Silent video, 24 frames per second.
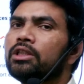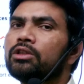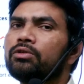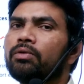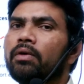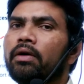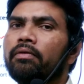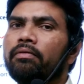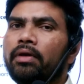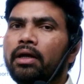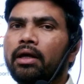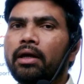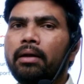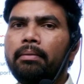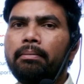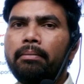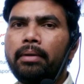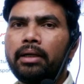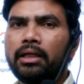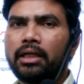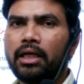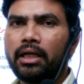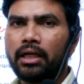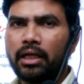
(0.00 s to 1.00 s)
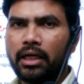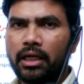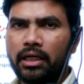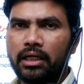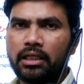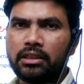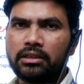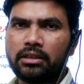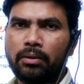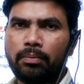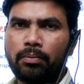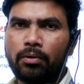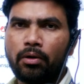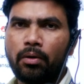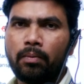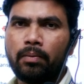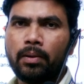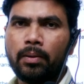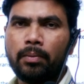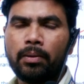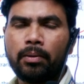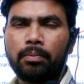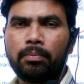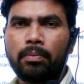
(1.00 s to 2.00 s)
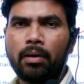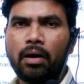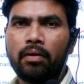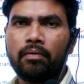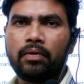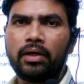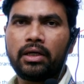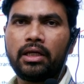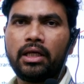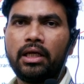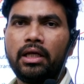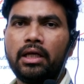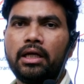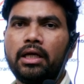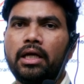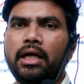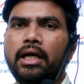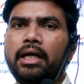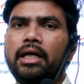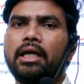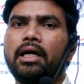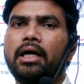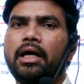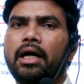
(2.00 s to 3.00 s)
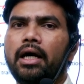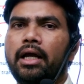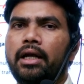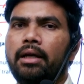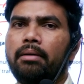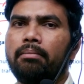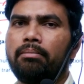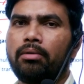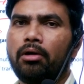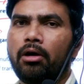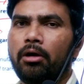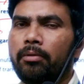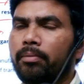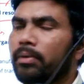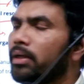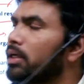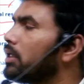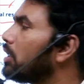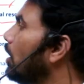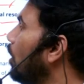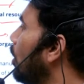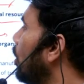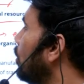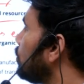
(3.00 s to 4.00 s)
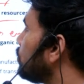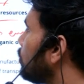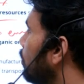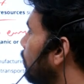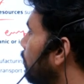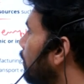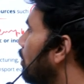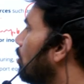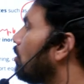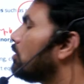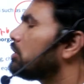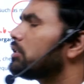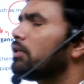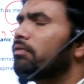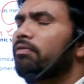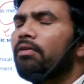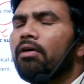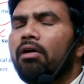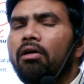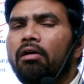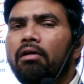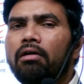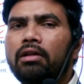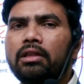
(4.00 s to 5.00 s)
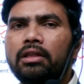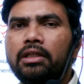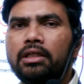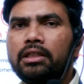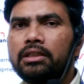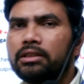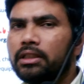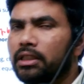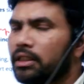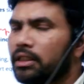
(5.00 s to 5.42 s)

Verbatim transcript: this way, we can better address the problem of poverty and unemployment. So because of all these